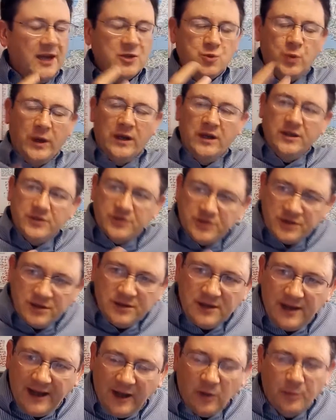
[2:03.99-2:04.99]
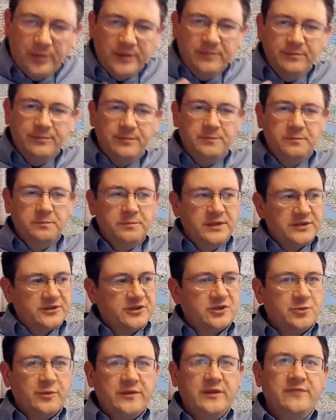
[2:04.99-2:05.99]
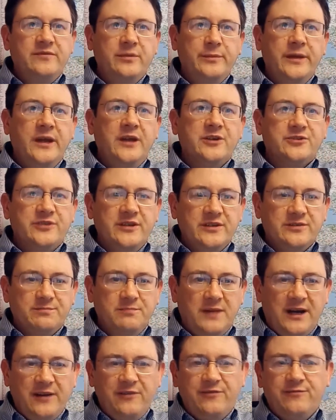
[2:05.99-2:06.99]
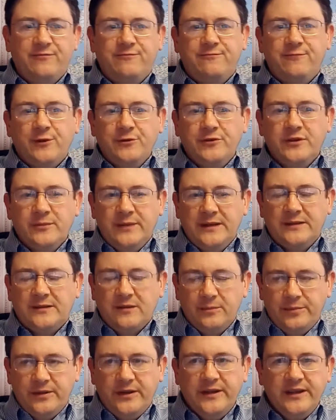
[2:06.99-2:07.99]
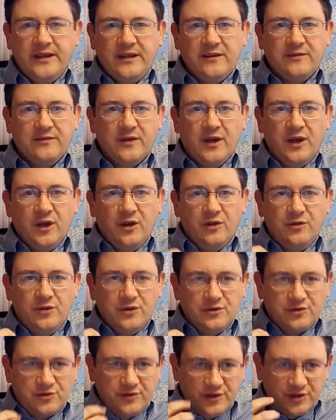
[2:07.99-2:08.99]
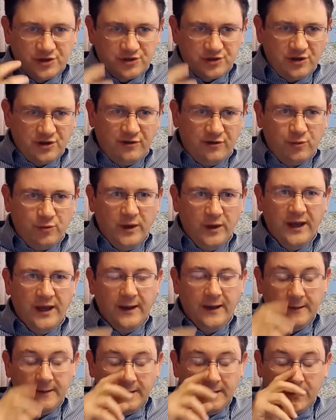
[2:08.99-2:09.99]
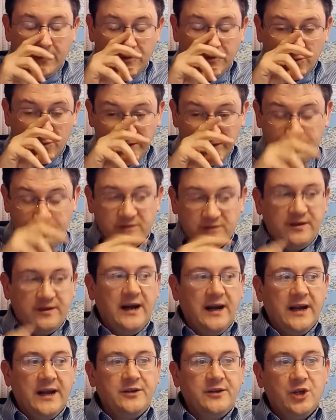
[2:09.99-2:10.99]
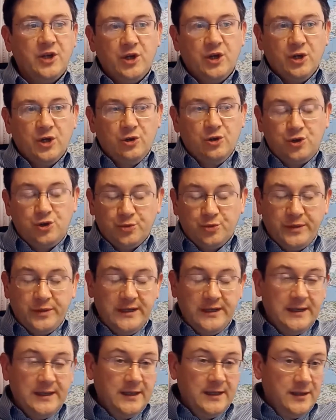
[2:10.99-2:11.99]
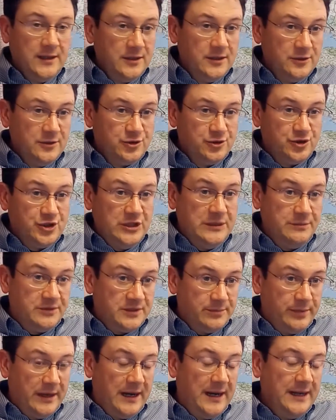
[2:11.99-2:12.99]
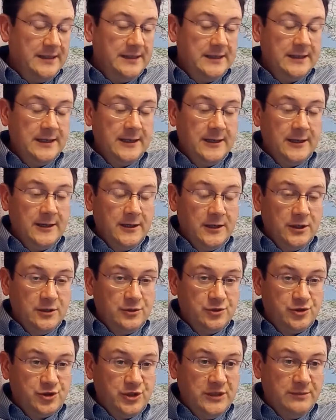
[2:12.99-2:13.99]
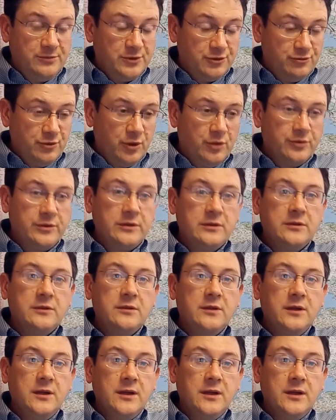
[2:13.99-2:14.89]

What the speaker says: as well as helping businesses with information, it's my fundamental belief that the software that we provide should be cheap to buy, cheap to run,